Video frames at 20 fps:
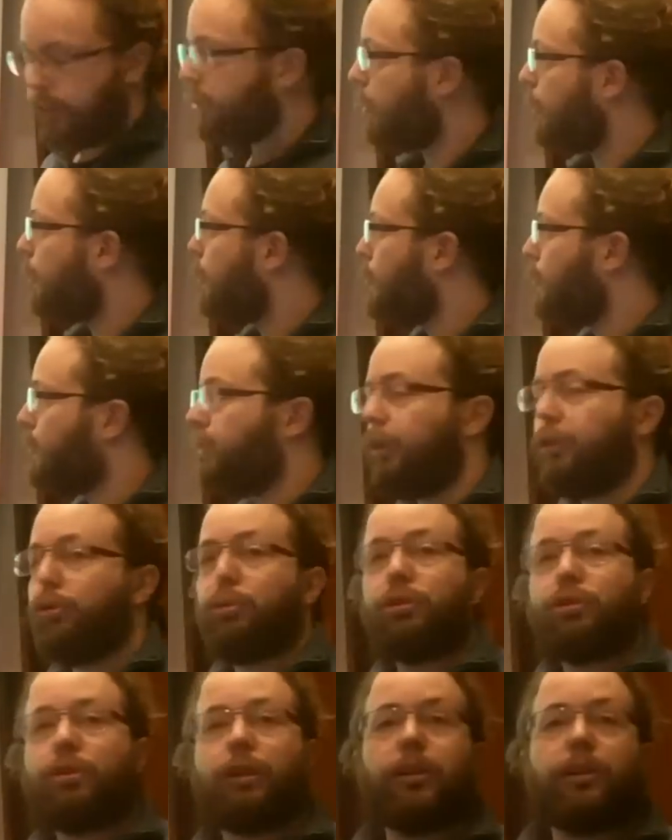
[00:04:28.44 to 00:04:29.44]
So
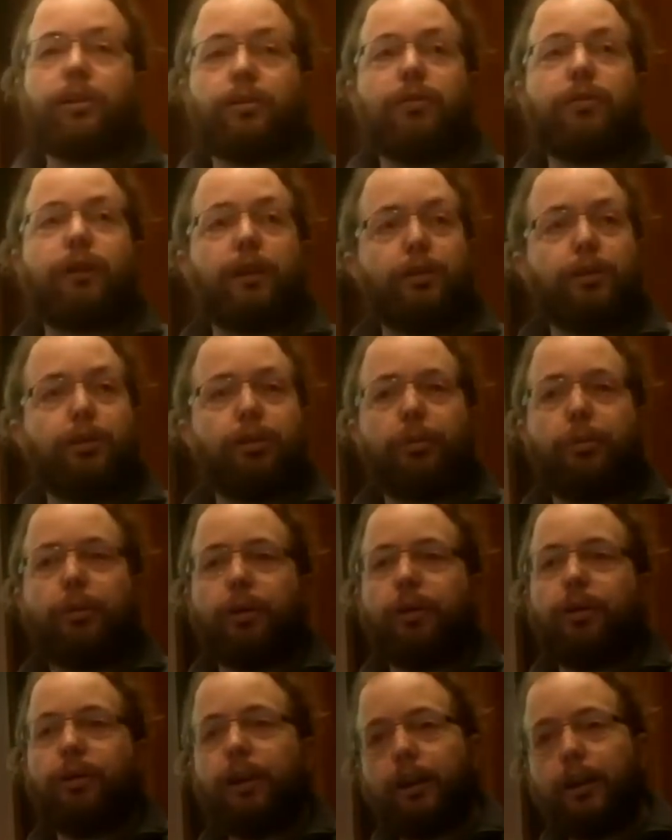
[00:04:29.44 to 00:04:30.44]
this was a valued
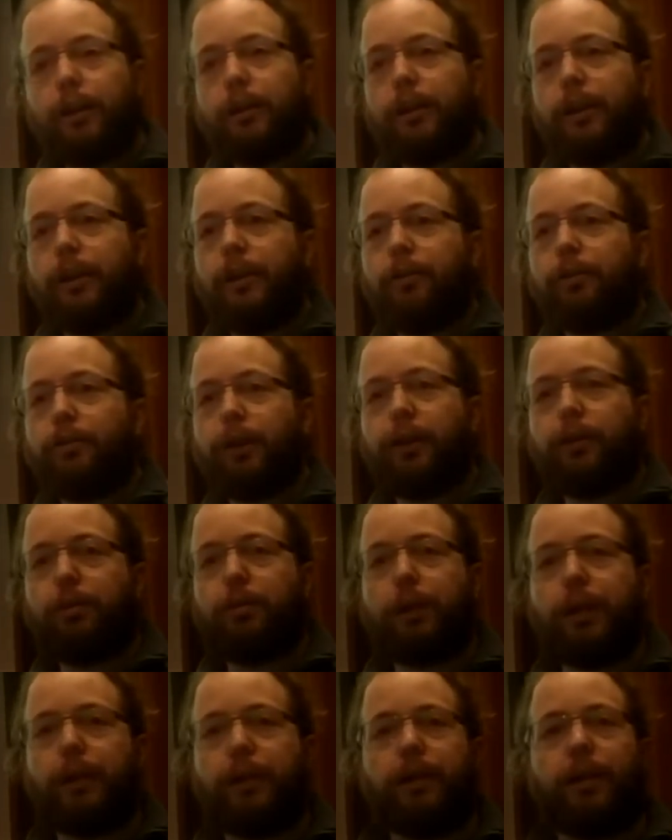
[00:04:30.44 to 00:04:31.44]
commodity and they tried
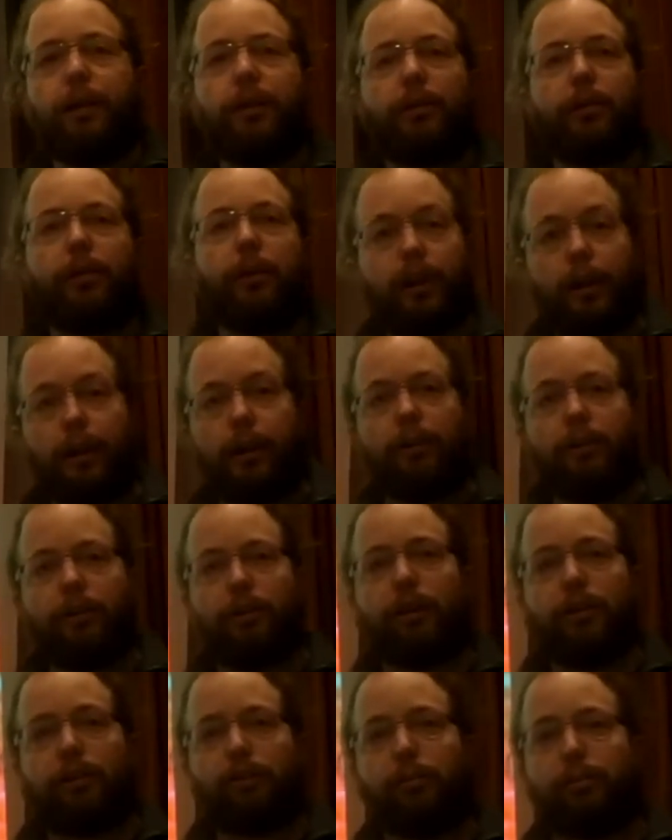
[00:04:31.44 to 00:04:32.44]
to maintain a, an
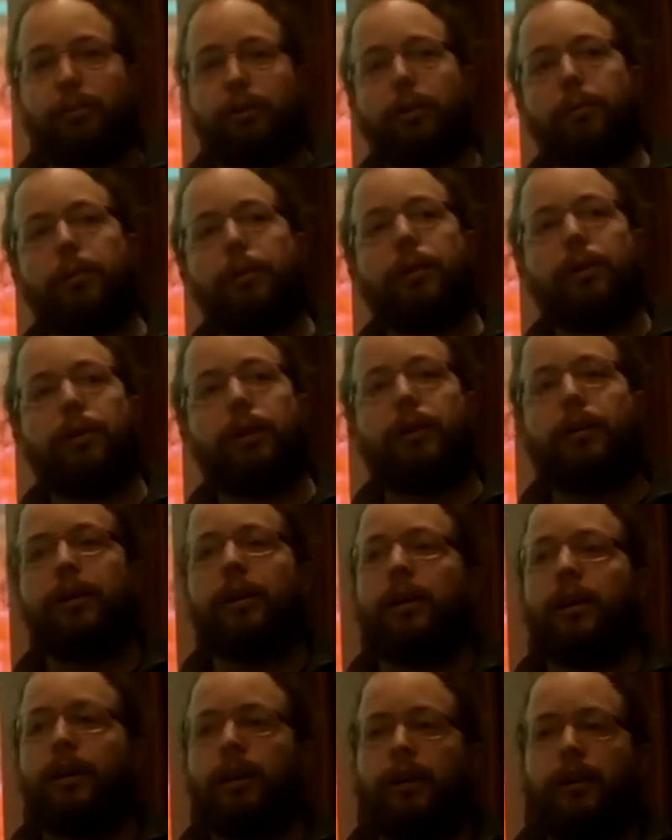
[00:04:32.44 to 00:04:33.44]
intellectual monopoly on it.
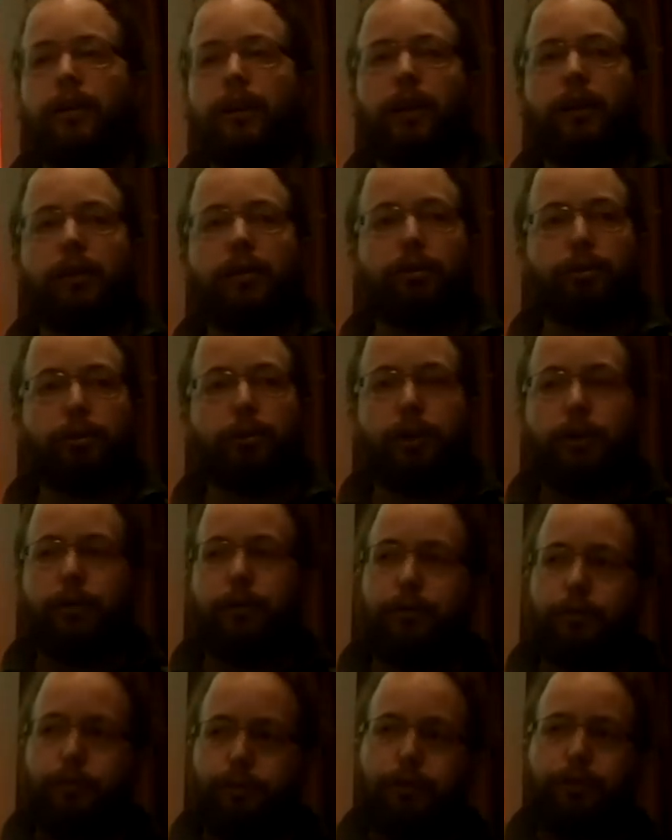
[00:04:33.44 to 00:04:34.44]
Then somebody
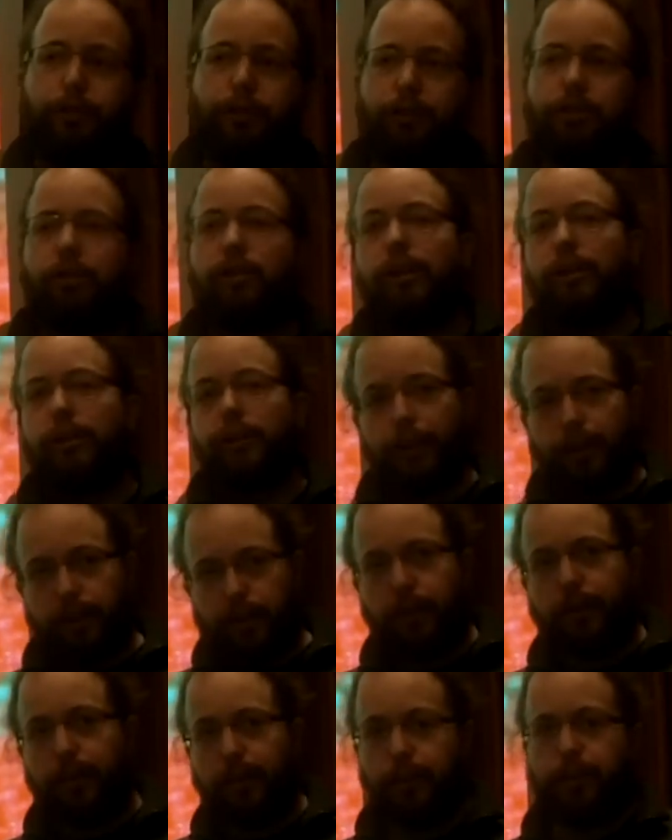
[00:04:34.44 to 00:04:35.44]
reverse engineered it
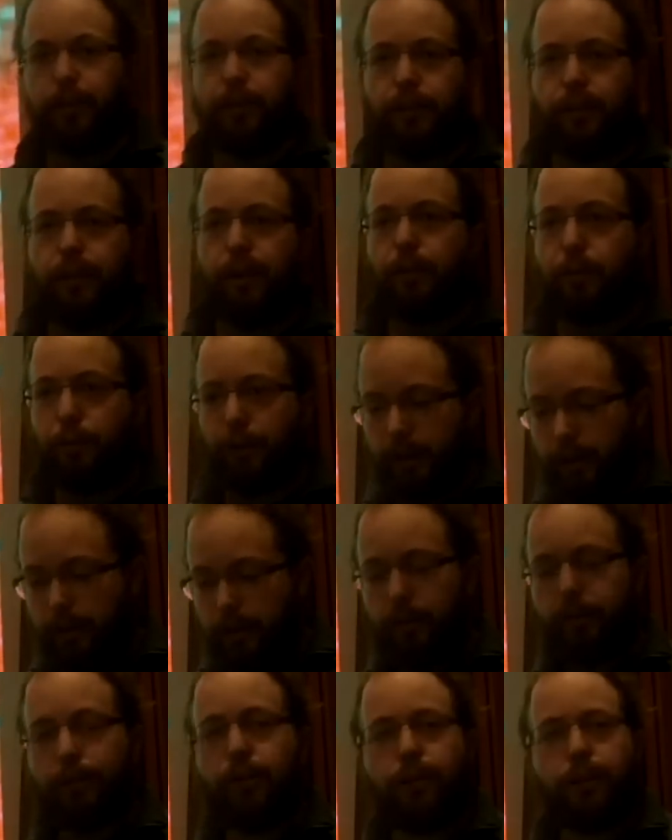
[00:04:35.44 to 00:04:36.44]
and now we
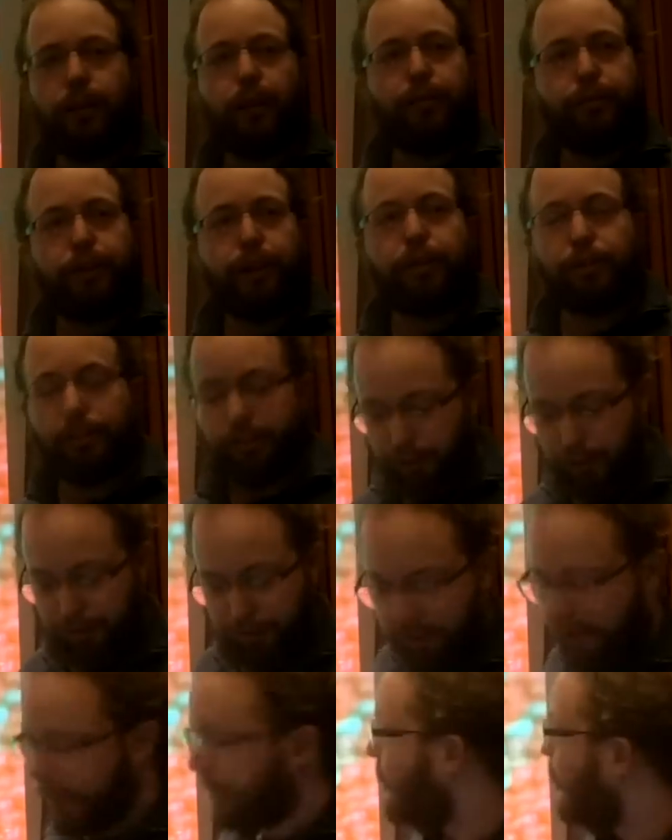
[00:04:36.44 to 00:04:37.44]
all have knitted stuff.
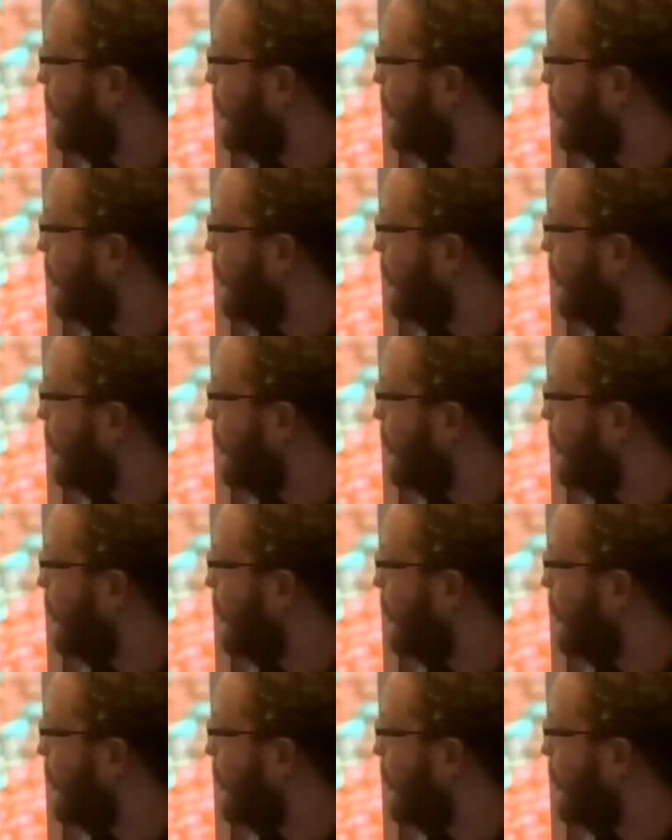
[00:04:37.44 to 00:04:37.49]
